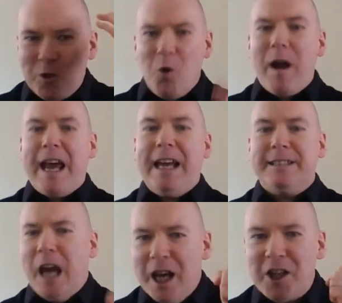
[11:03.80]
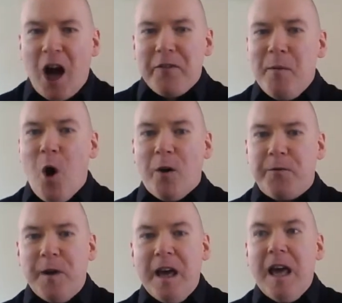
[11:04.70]
go ahead, cut them
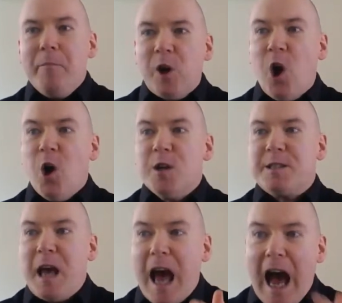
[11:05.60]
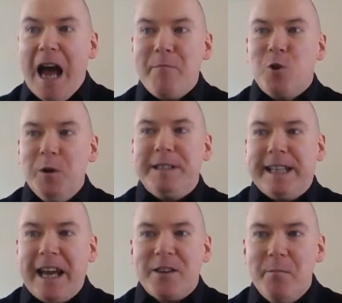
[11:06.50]
off because I'm going to
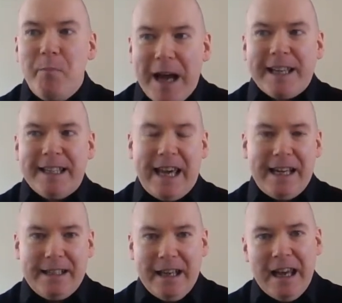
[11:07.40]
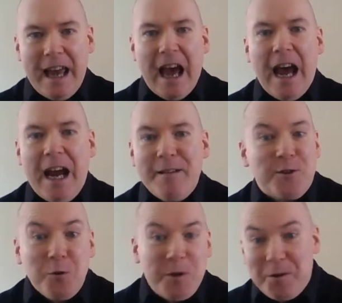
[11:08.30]
get them back again.
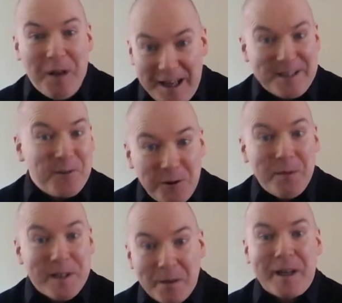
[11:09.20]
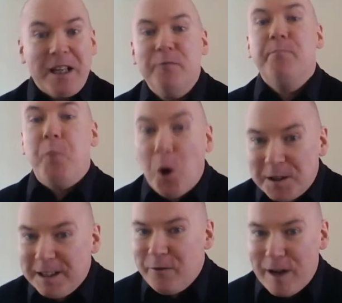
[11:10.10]
So it's going to be some kind of
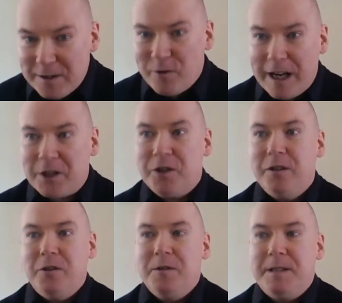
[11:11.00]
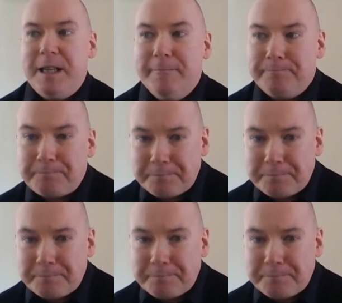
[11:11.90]
bodily resurrection, you see.